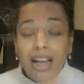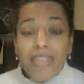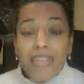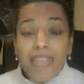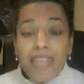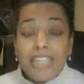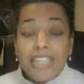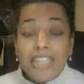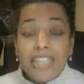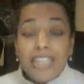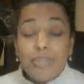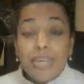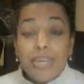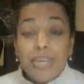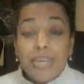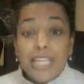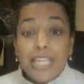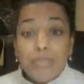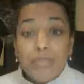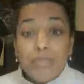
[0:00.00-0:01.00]
They need to be
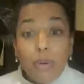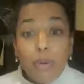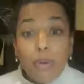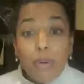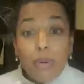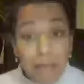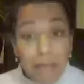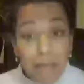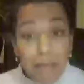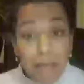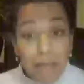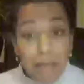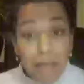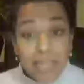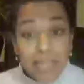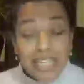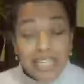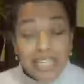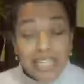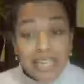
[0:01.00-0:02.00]
exposed
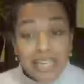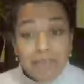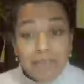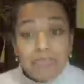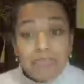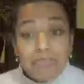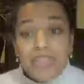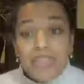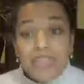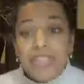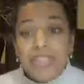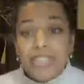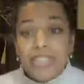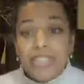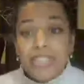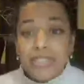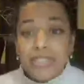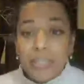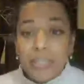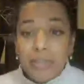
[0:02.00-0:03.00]
rapidly. These are
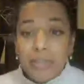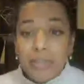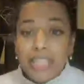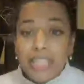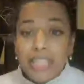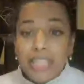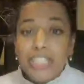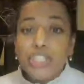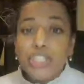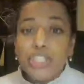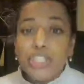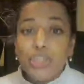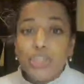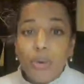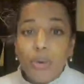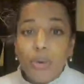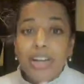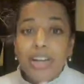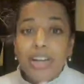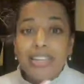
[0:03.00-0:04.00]
typically
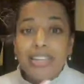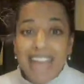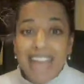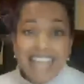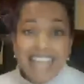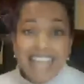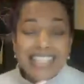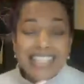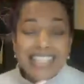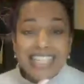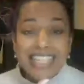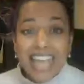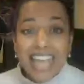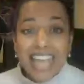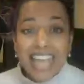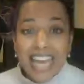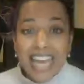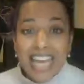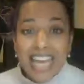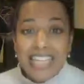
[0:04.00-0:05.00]
short-lasting
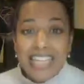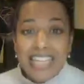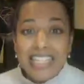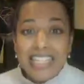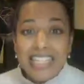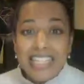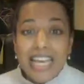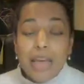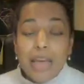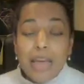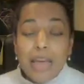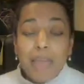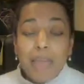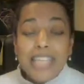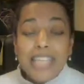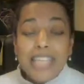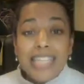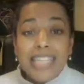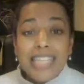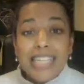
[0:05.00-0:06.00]
headaches.
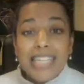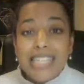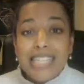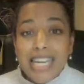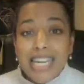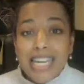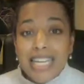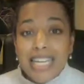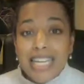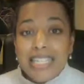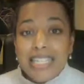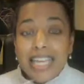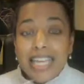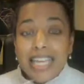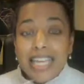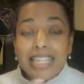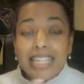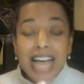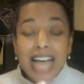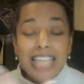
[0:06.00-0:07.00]
Based on studies, they
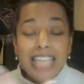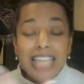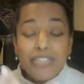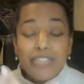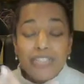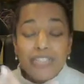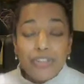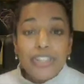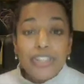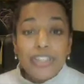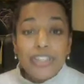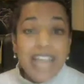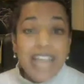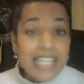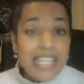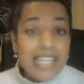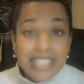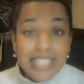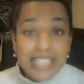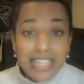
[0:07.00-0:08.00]
last for
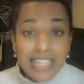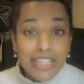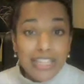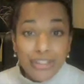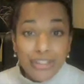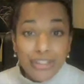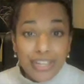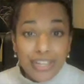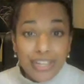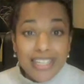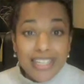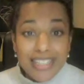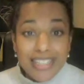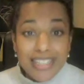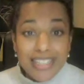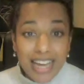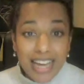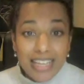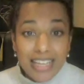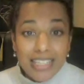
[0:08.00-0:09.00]
30
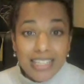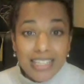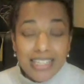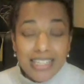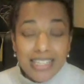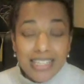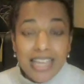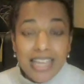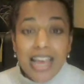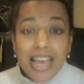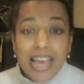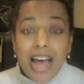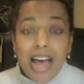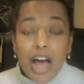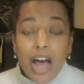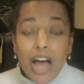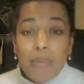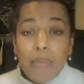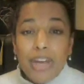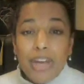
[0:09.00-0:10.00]
seconds
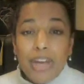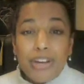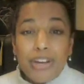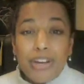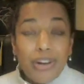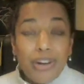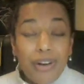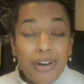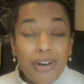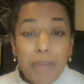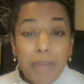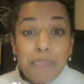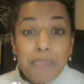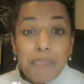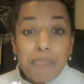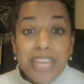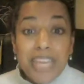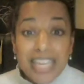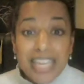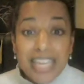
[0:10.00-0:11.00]
and occur
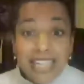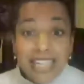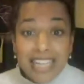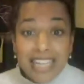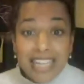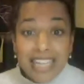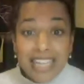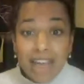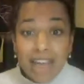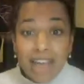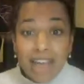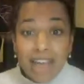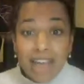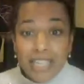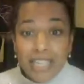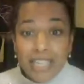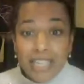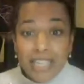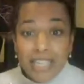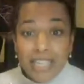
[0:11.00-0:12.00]
immediately after
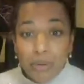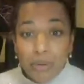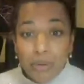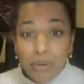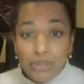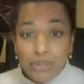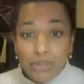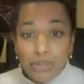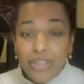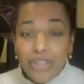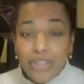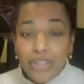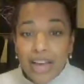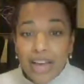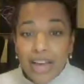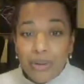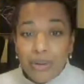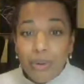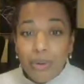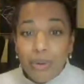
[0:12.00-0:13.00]
exposure to that
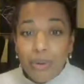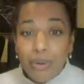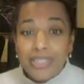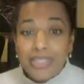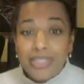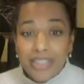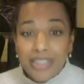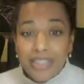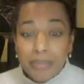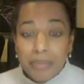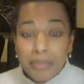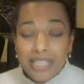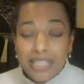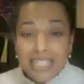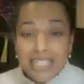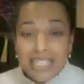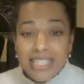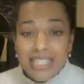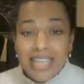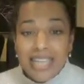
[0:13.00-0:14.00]
cold
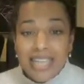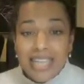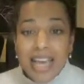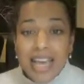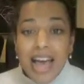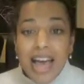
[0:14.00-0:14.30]
substance.